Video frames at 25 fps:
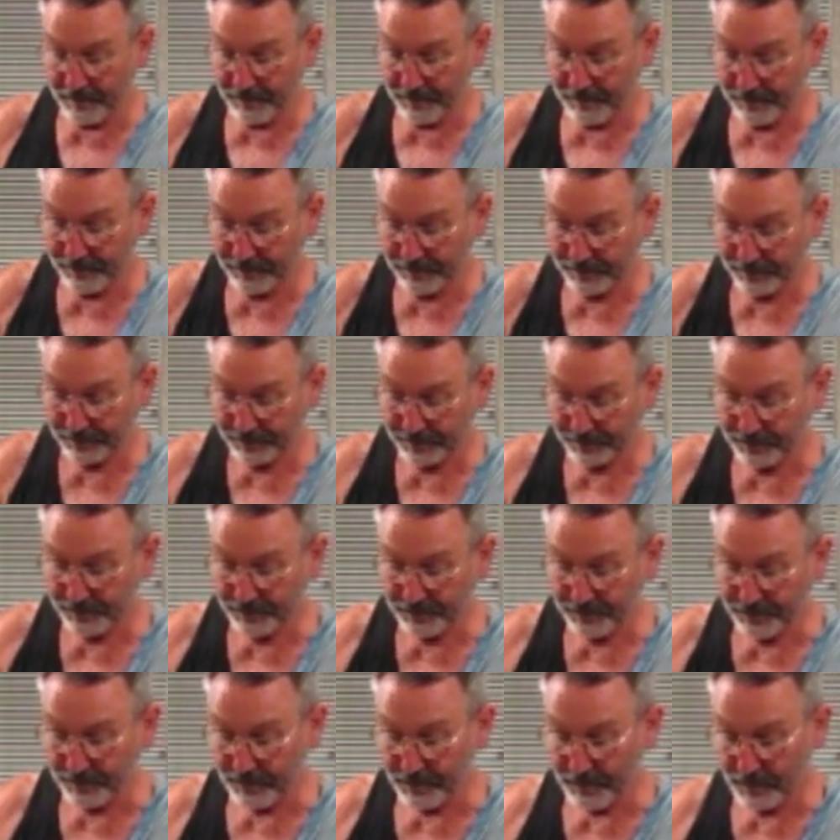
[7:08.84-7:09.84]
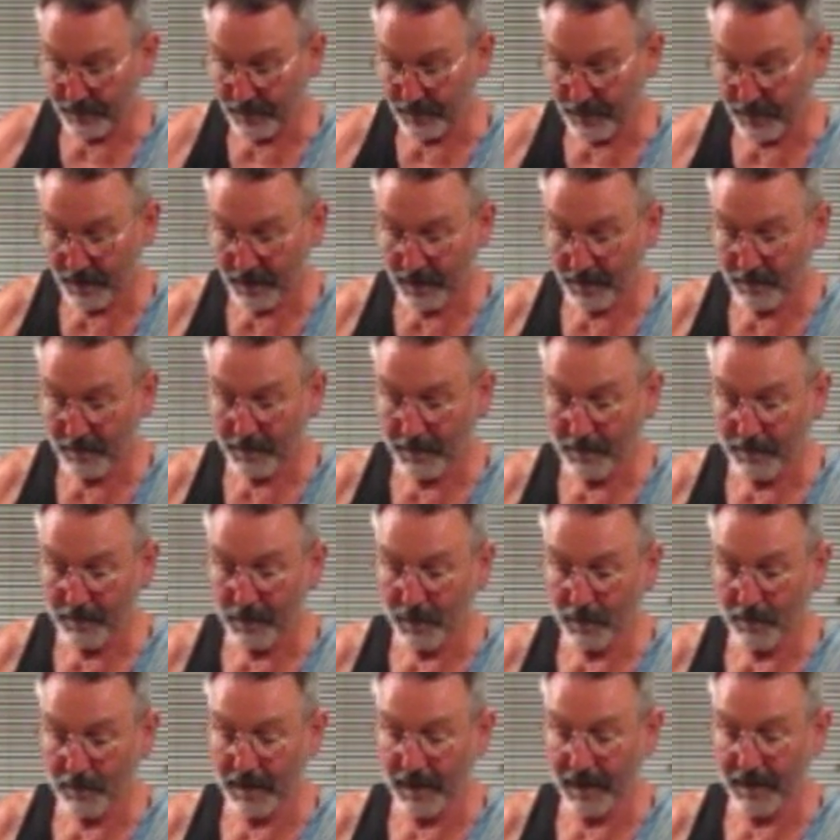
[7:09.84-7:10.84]
Put
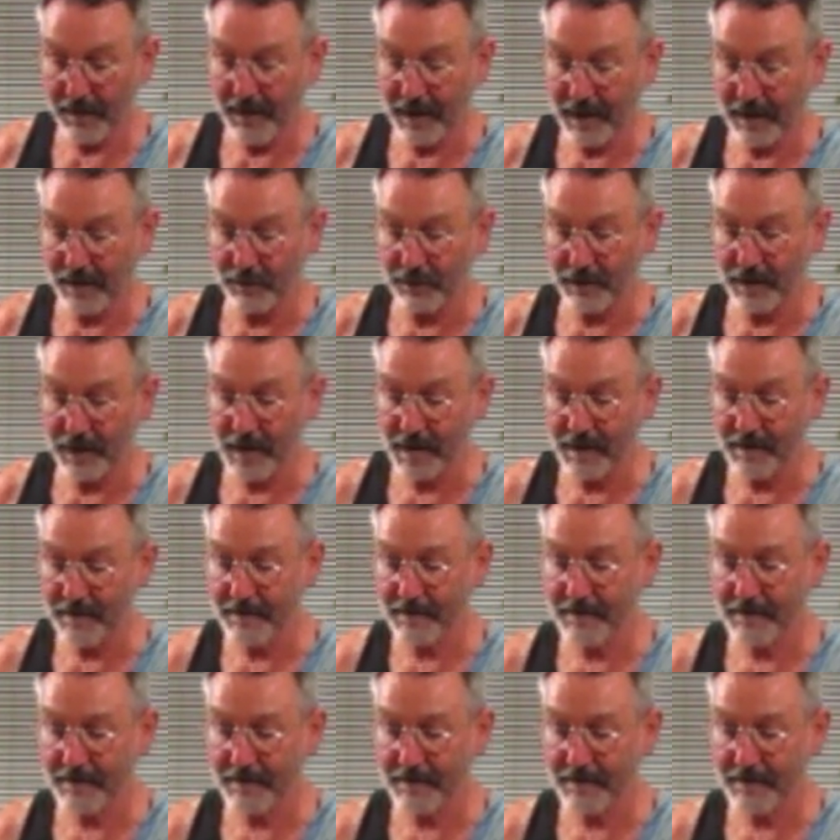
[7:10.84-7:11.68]
a bit of that on there.